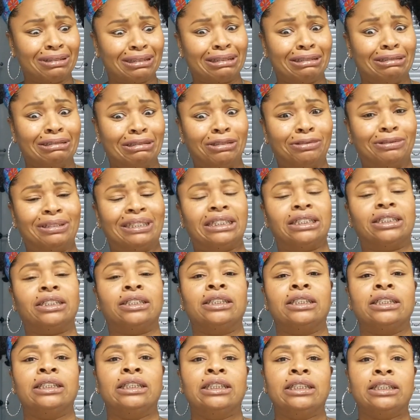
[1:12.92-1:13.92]
nowhere.
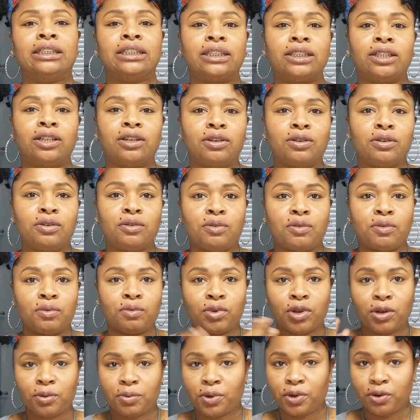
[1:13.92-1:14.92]
So
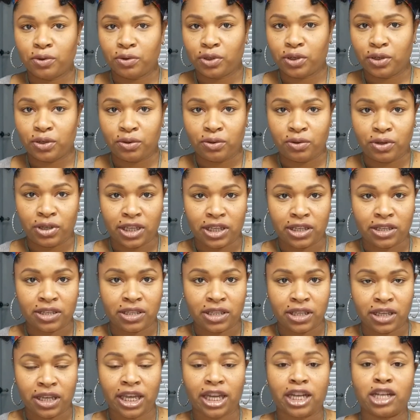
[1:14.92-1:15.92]
what I'm going to do is
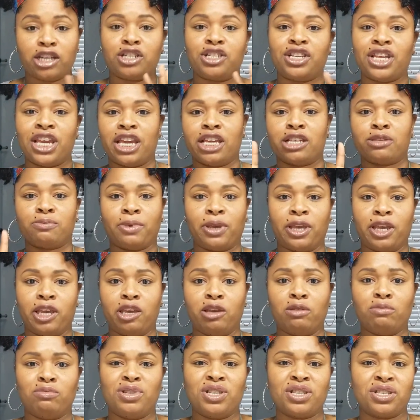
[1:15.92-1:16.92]
to kind of jazz my
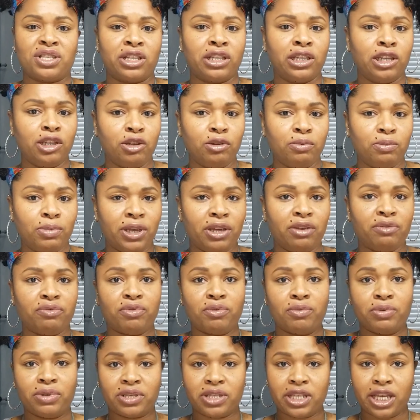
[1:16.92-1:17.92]
hair up just a little bit
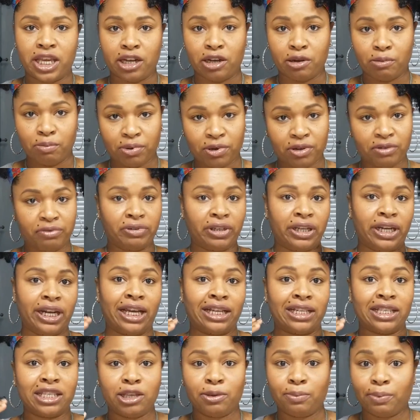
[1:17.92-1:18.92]
from the standard puff that
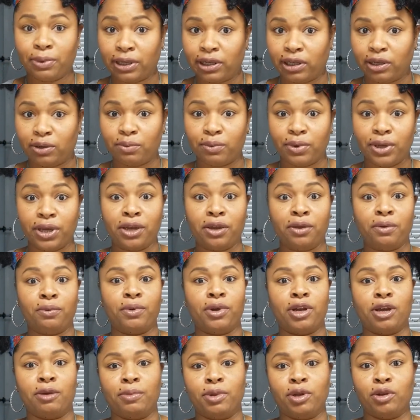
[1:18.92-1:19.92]
I typically wear
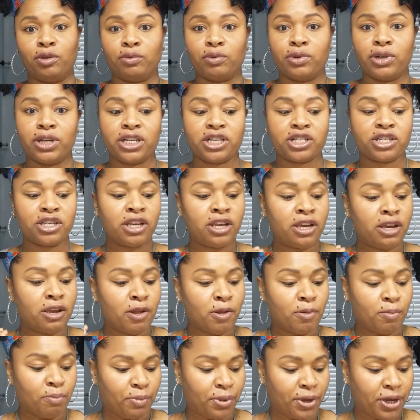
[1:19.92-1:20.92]
when I'm in a rush.
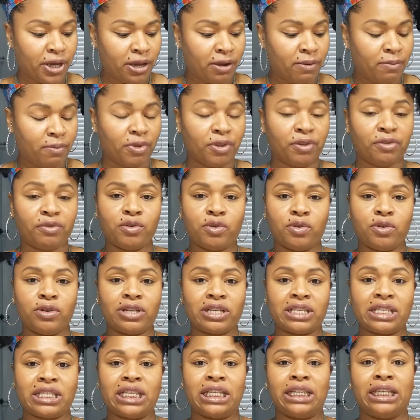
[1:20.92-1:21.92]
But of
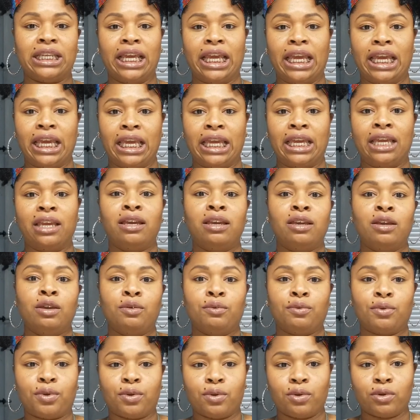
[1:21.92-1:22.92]
course today
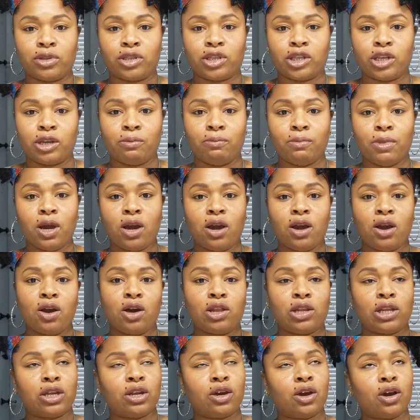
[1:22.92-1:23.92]
we're going to the
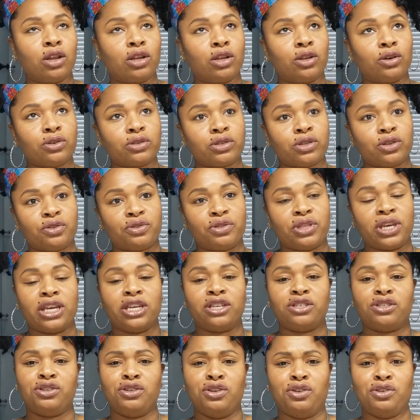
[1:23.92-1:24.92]
mall and all those little
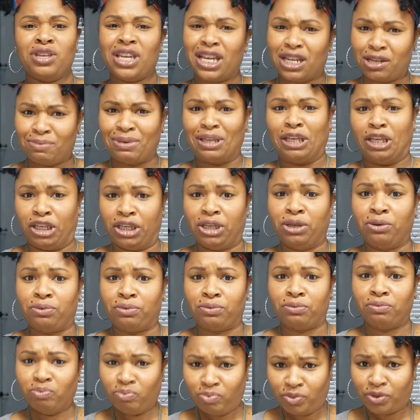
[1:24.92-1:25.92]
things. You know, you got to be cute.
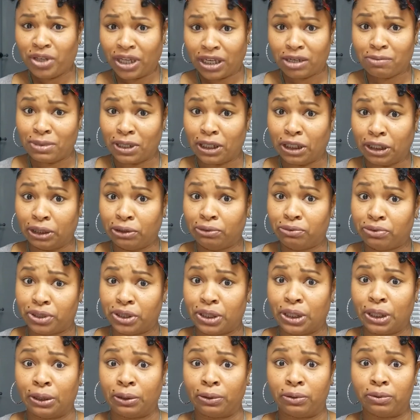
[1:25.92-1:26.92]
You got to be cute,
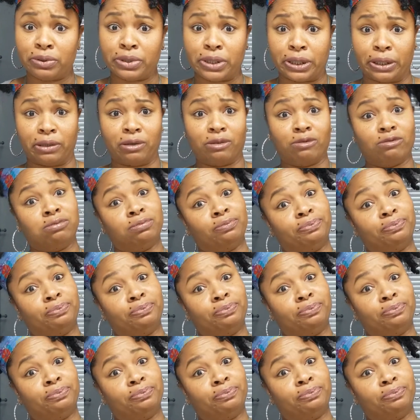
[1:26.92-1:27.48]
you know. So